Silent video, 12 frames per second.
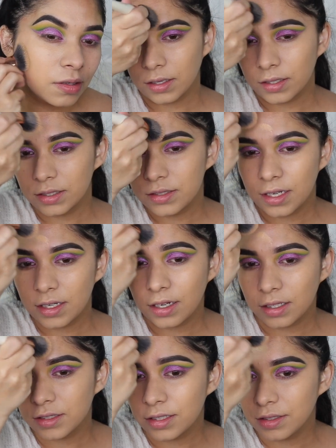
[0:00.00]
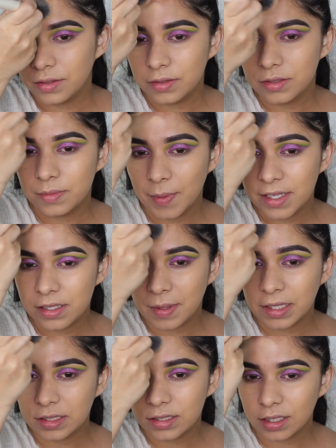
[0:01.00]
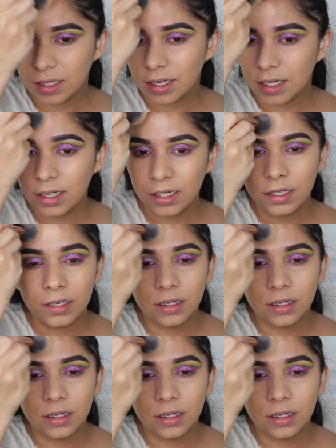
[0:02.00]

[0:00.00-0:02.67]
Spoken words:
I decided not to use my sponge today.